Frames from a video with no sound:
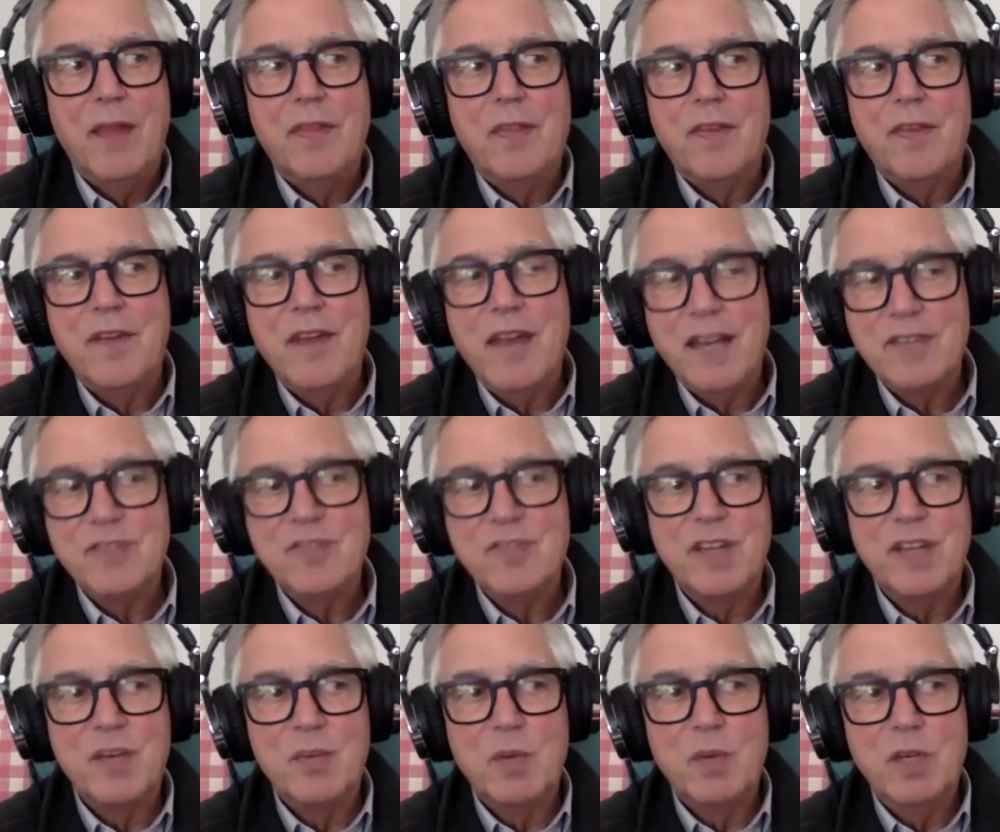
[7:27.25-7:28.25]
the next
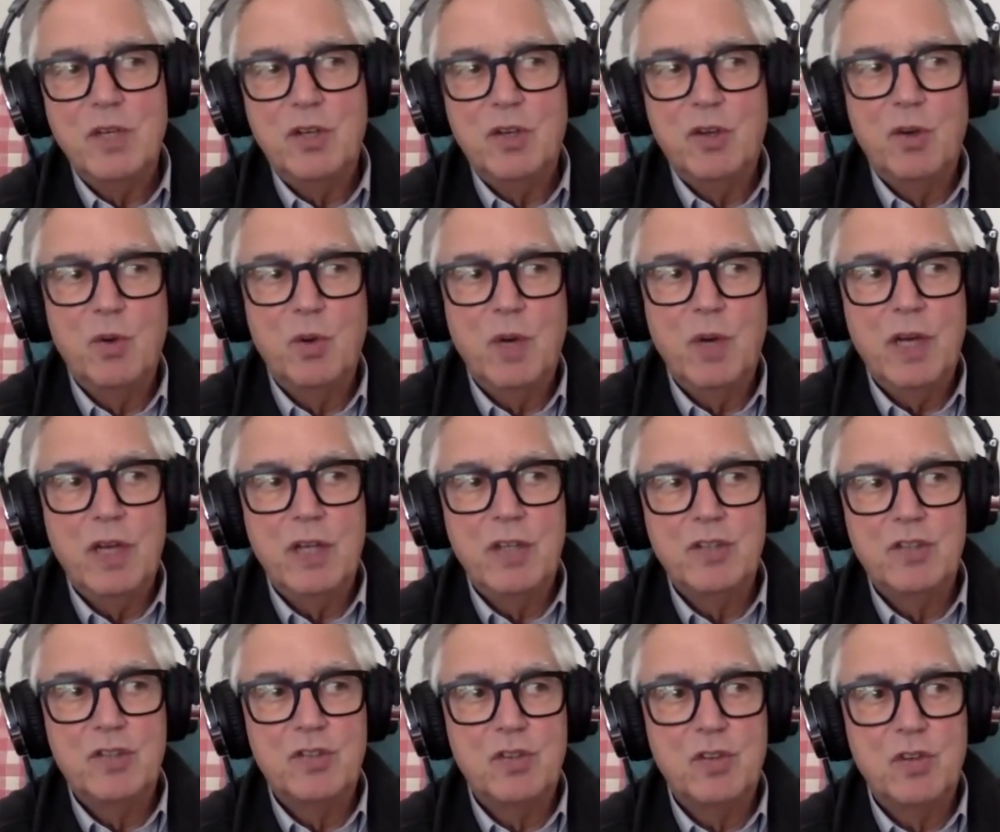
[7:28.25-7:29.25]
thing we do
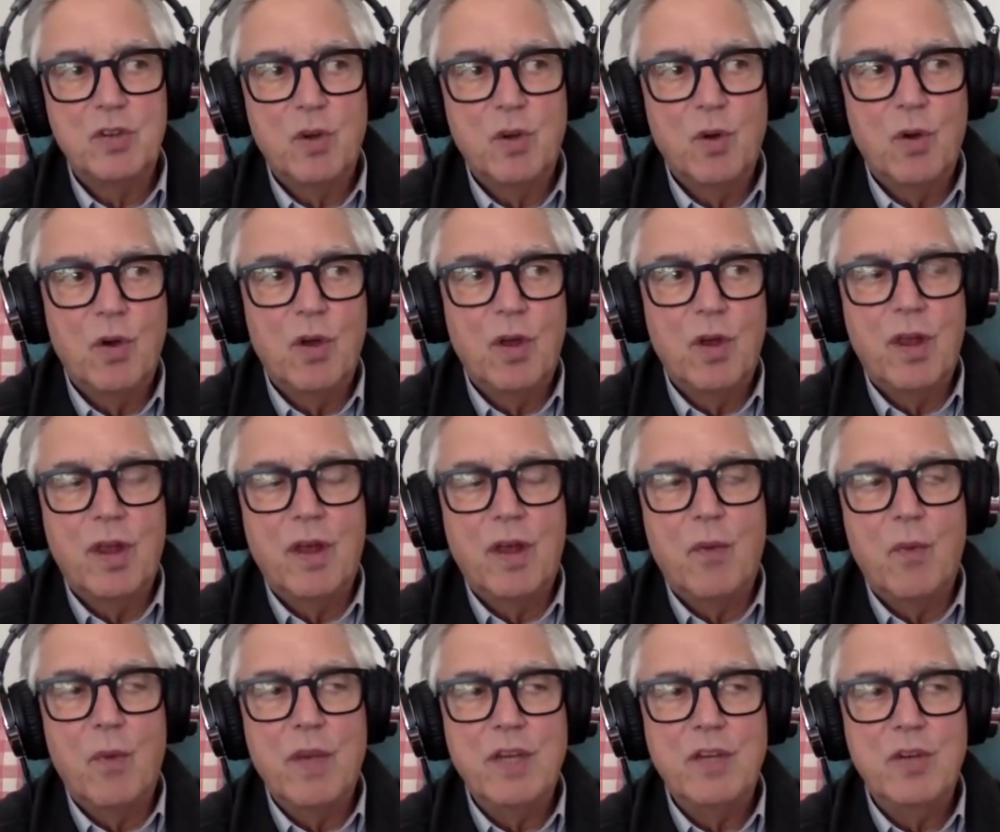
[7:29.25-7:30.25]
is
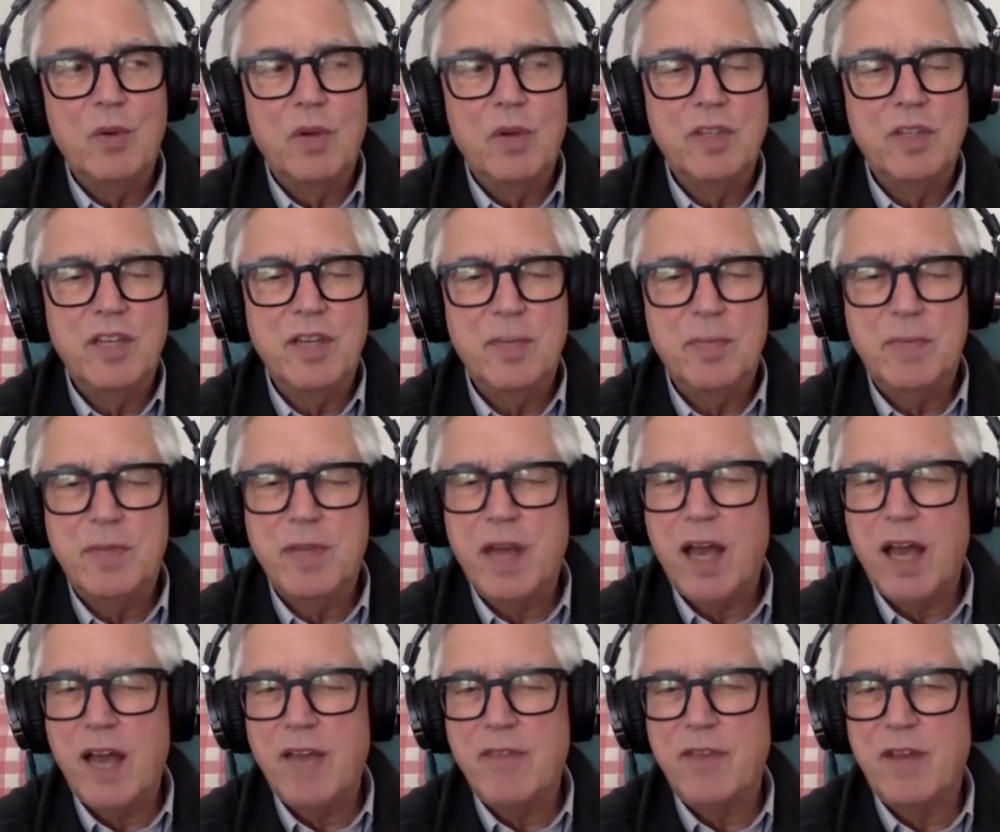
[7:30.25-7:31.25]
we do a deep
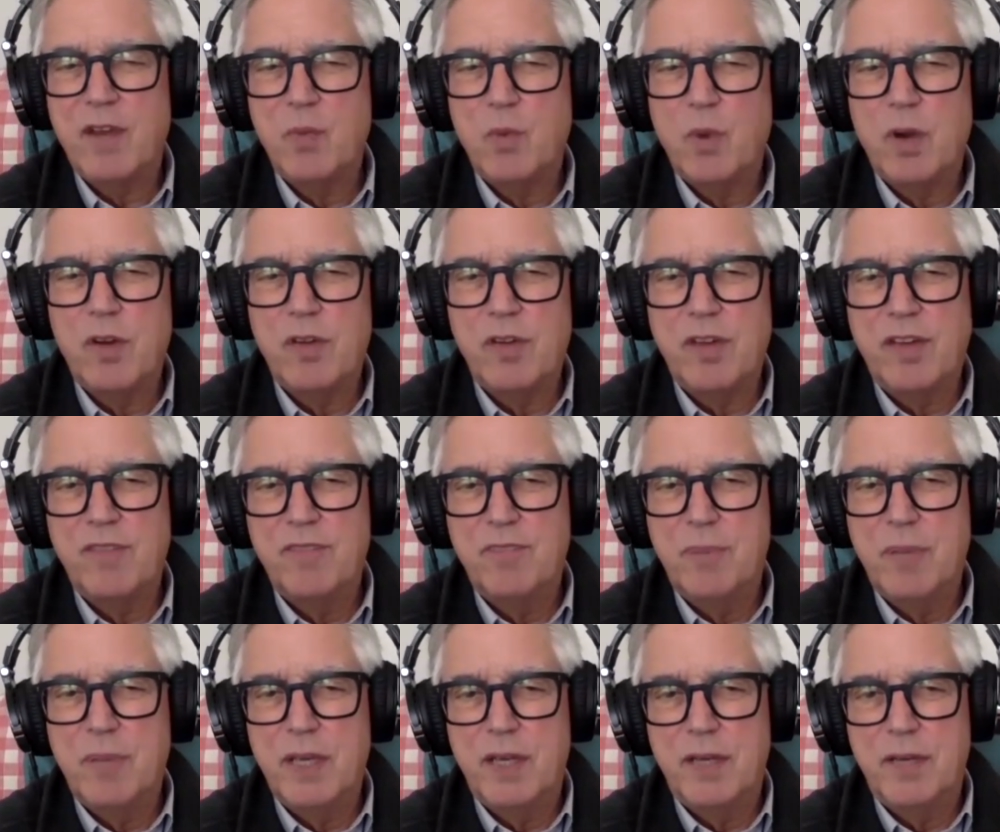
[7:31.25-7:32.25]
dive on where they've
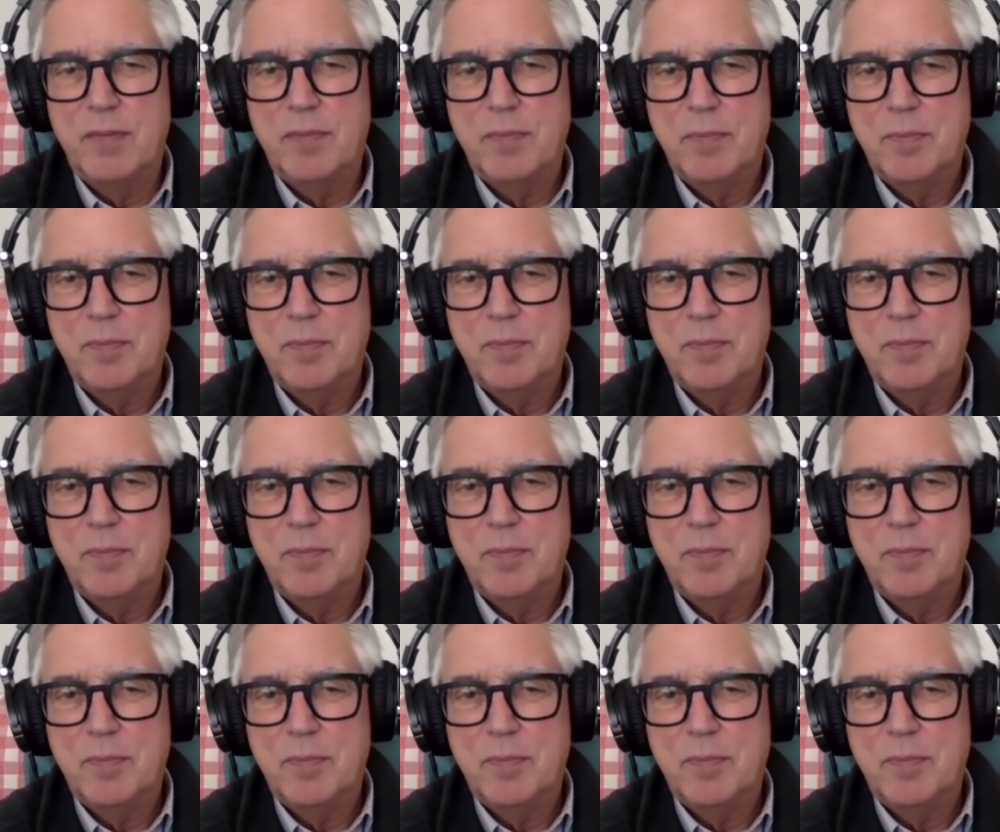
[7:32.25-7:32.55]
been.